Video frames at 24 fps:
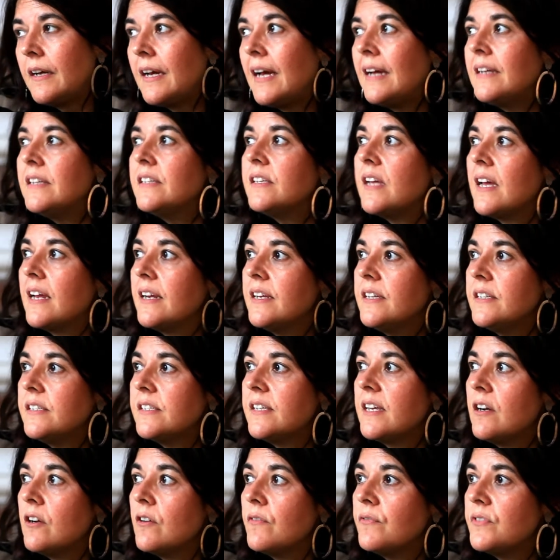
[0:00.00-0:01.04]
and
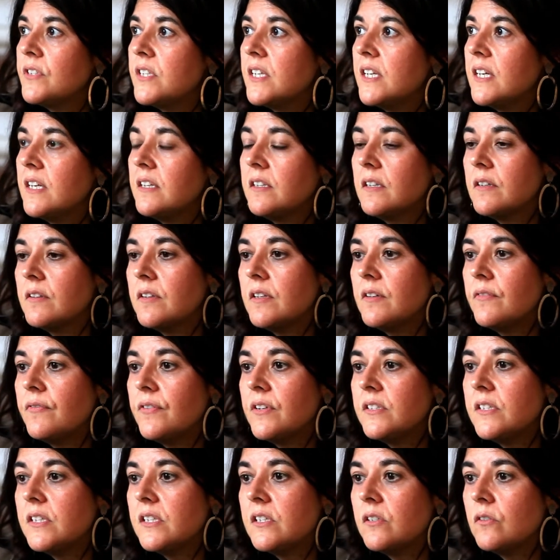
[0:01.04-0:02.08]
instead of seeing the
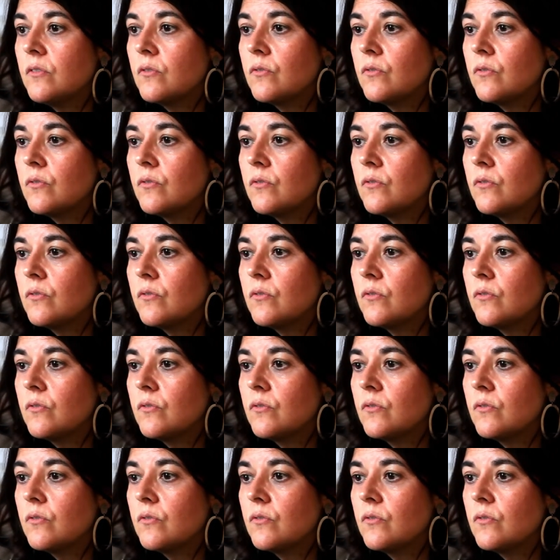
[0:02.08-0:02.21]
differences,